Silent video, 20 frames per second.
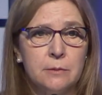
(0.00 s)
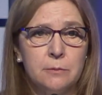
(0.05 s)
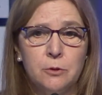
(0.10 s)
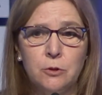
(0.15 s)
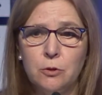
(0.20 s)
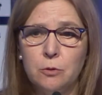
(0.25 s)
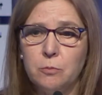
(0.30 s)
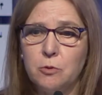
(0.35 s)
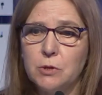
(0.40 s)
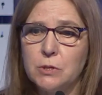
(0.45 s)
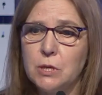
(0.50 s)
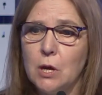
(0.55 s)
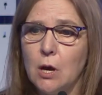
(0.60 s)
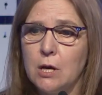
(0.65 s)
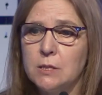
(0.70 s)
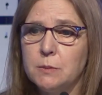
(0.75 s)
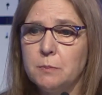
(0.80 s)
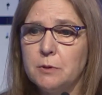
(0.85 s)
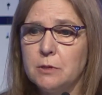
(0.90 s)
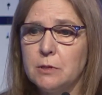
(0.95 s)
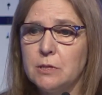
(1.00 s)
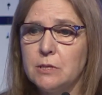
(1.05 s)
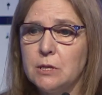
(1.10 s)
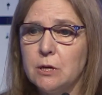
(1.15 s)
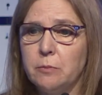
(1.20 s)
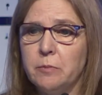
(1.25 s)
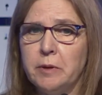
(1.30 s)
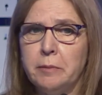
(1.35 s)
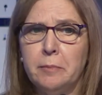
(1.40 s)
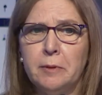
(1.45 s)
Numerous hospitals
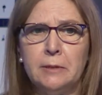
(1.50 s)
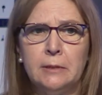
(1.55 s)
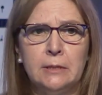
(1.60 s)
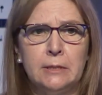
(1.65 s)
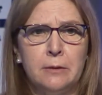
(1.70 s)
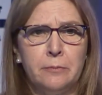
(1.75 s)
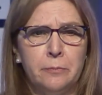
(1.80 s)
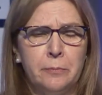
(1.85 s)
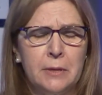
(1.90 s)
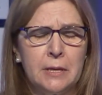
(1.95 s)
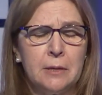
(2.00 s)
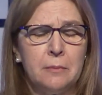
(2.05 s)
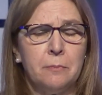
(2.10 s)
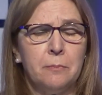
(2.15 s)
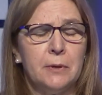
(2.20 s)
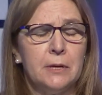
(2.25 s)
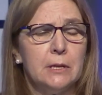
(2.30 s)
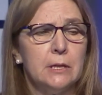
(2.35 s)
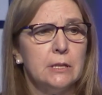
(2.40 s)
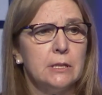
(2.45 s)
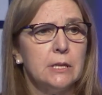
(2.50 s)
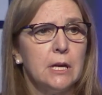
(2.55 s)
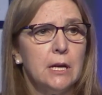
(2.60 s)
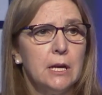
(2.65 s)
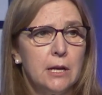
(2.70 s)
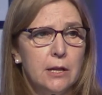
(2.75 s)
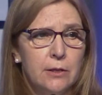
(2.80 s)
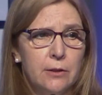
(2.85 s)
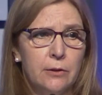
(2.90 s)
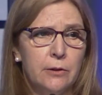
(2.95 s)
are be build, being built.
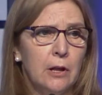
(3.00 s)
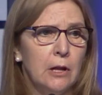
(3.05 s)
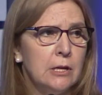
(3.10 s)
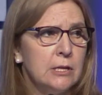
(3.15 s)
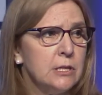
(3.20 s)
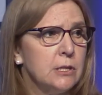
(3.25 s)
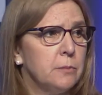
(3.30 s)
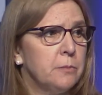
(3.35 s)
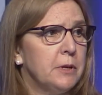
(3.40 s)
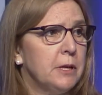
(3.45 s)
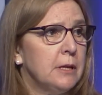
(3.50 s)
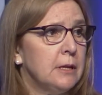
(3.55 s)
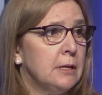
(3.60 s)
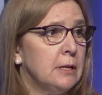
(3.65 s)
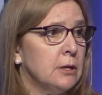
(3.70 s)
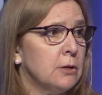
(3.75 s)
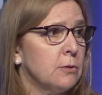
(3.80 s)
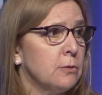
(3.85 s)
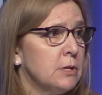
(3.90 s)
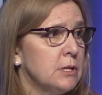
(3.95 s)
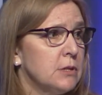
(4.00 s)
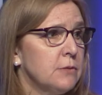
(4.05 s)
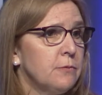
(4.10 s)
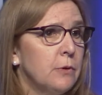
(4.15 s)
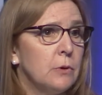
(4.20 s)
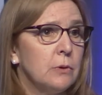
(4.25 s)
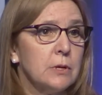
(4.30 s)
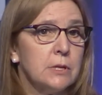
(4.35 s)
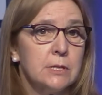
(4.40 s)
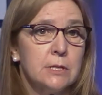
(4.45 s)
There'll also be an increased
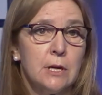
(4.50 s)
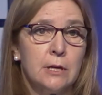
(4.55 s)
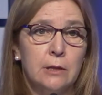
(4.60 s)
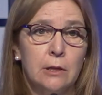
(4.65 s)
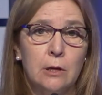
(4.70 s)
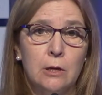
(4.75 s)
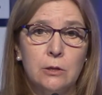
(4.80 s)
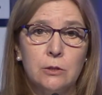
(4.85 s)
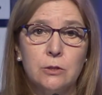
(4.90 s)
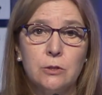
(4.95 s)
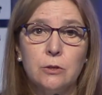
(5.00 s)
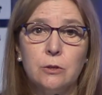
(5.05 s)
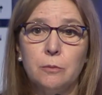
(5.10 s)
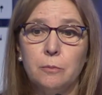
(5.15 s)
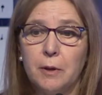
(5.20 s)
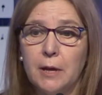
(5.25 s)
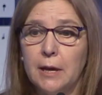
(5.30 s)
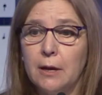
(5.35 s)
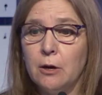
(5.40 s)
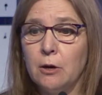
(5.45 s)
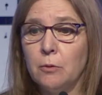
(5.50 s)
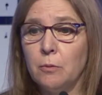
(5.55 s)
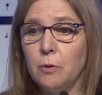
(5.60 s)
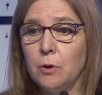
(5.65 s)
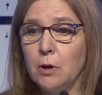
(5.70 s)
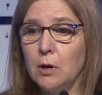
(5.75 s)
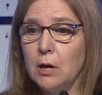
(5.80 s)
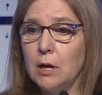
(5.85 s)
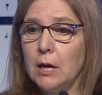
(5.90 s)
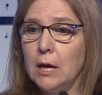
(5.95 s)
focus on long-term care
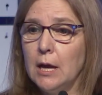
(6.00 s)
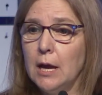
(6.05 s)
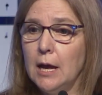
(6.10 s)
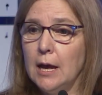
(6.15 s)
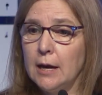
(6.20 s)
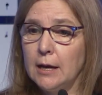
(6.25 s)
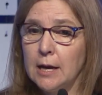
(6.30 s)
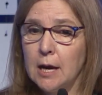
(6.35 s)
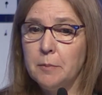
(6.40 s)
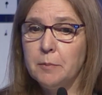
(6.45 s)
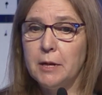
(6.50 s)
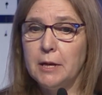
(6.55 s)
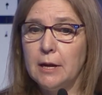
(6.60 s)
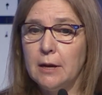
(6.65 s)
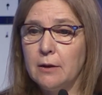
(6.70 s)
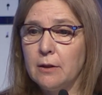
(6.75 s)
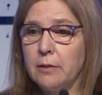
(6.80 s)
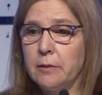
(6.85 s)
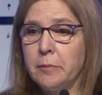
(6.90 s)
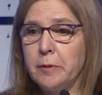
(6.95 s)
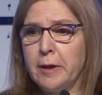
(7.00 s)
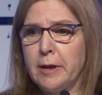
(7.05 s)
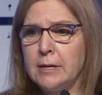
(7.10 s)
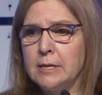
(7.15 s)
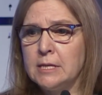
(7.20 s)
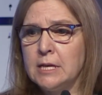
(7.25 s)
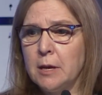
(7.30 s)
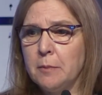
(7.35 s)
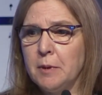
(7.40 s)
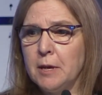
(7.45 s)
work coming out of the
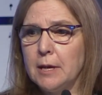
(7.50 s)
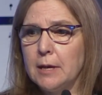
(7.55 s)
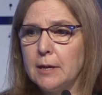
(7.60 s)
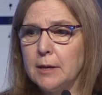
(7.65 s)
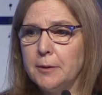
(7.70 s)
pandemic.